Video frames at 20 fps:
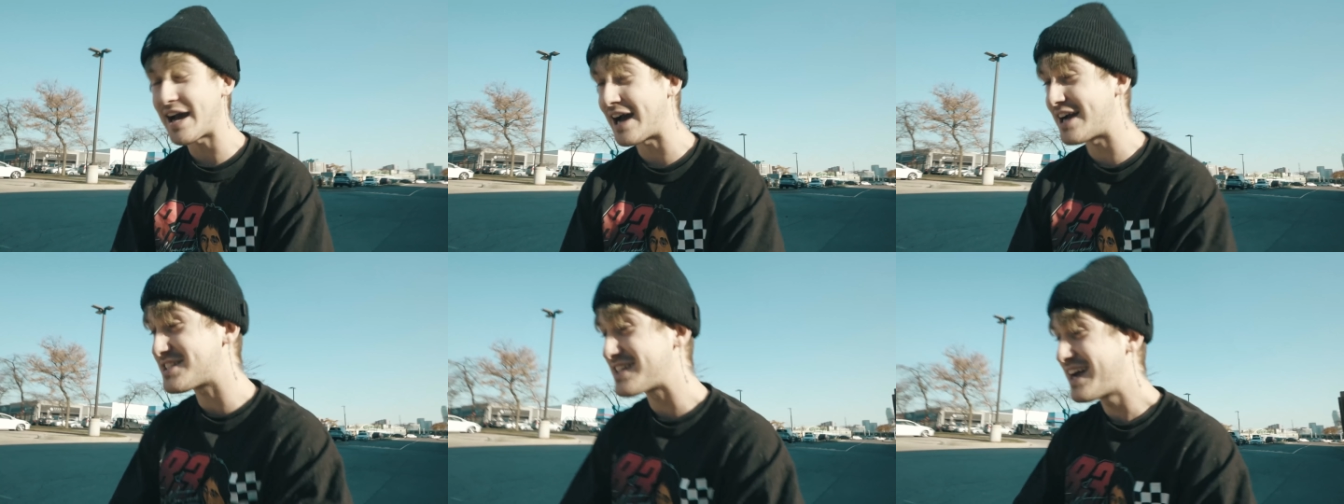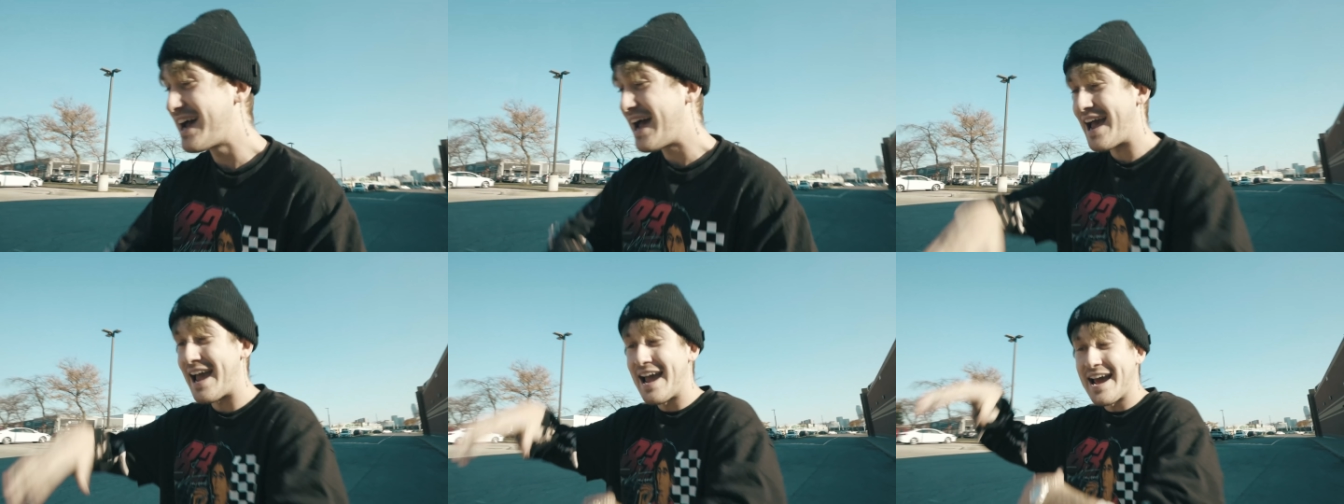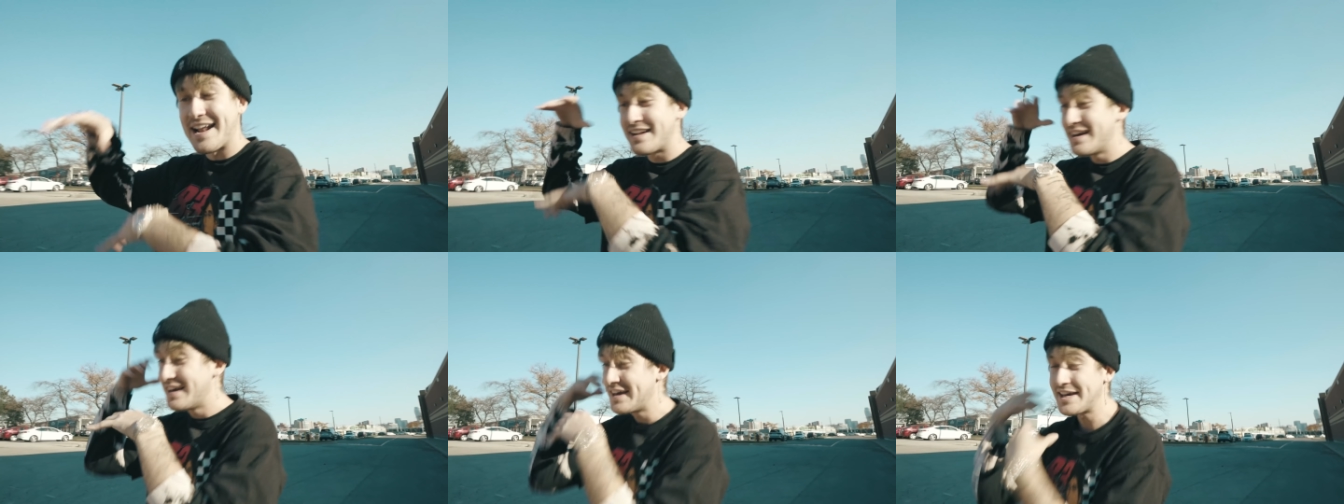guys,
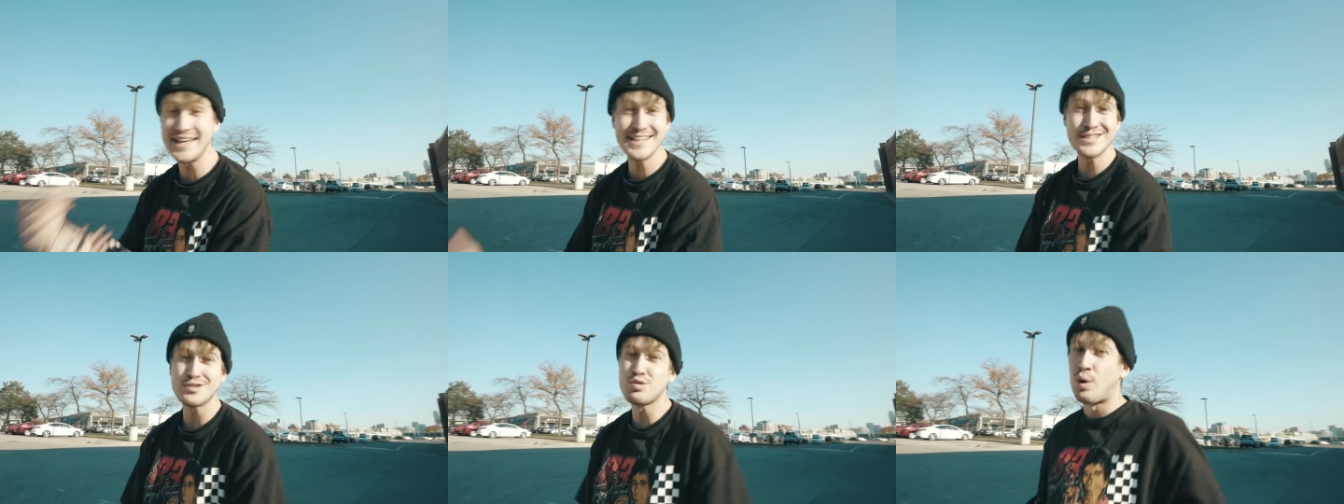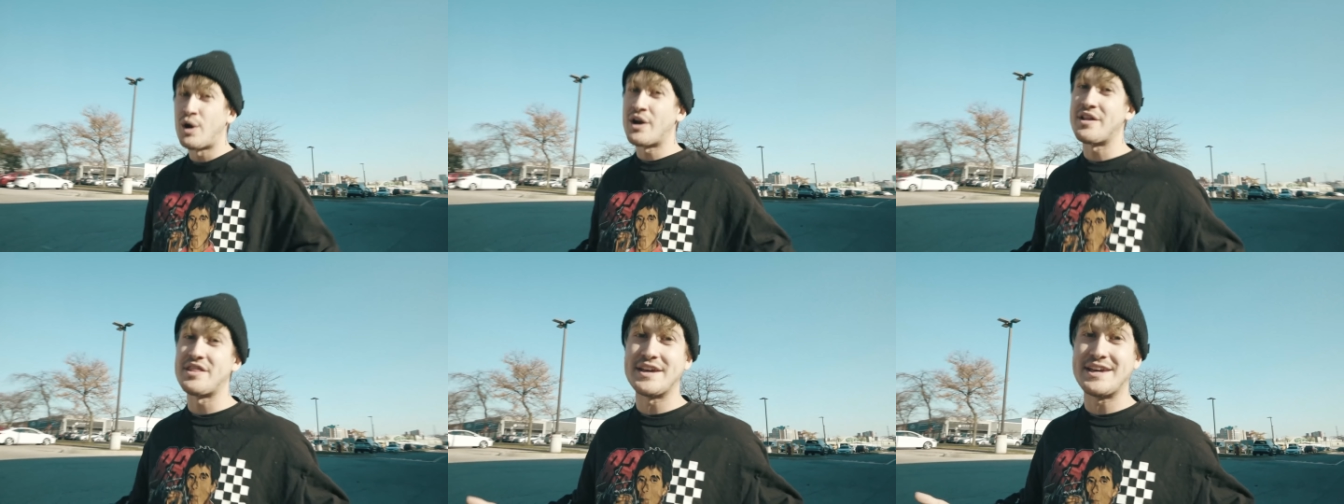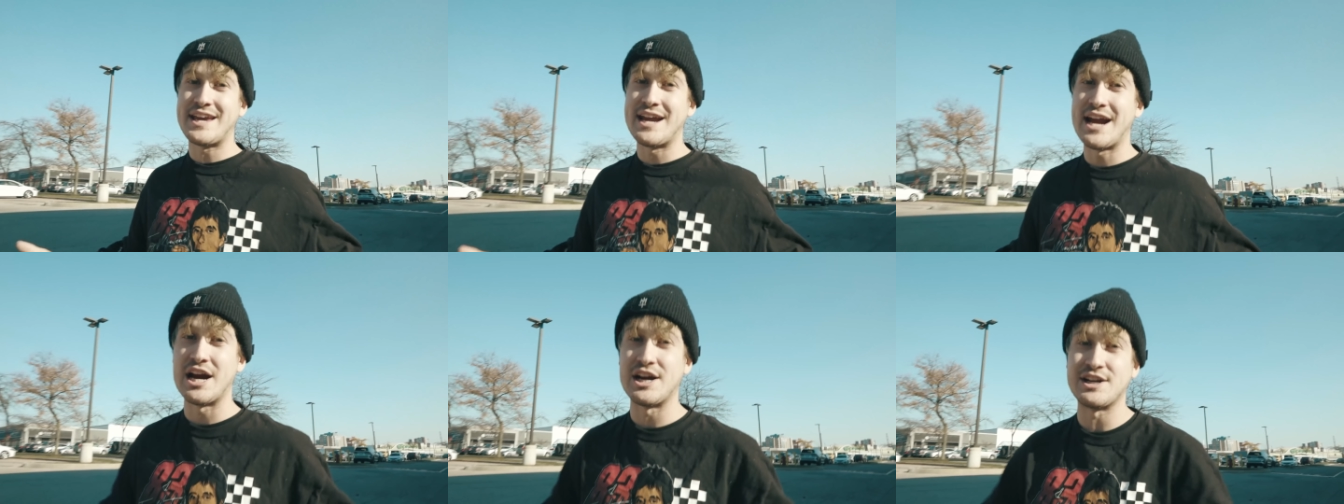and he's one of the
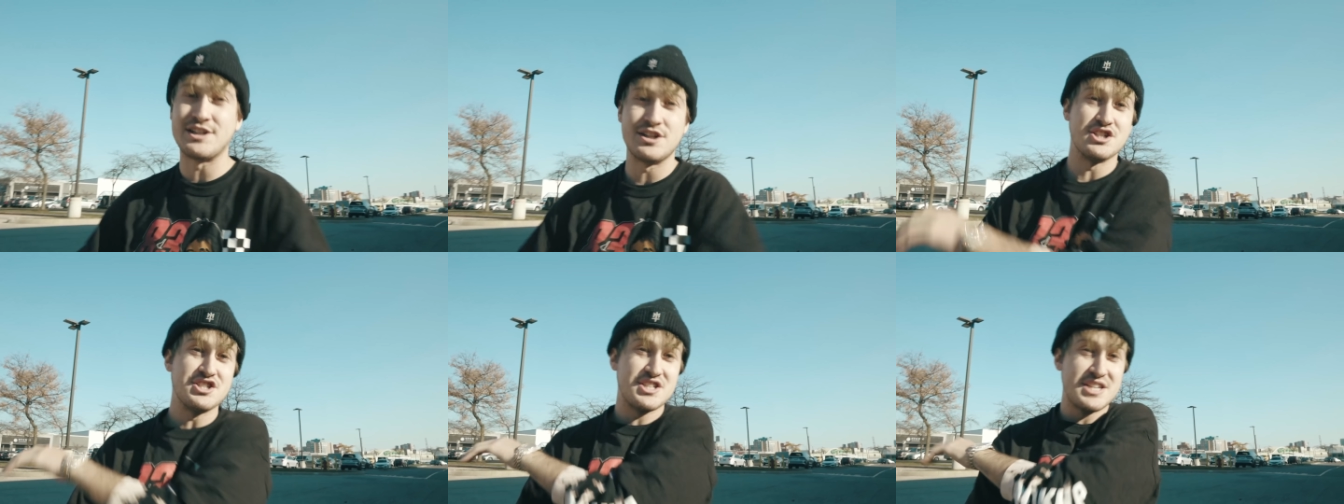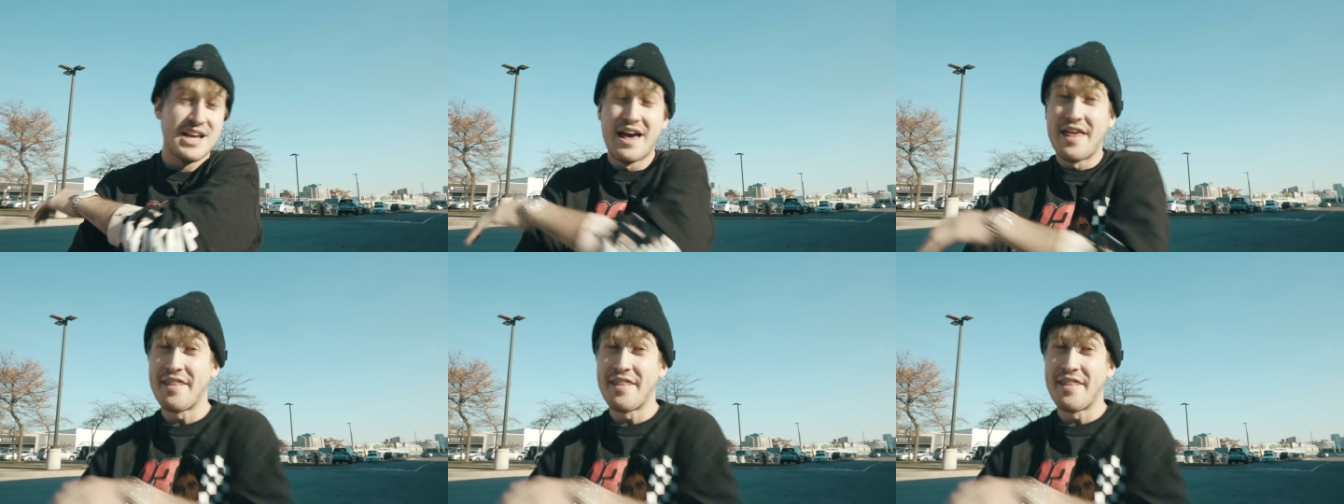characters.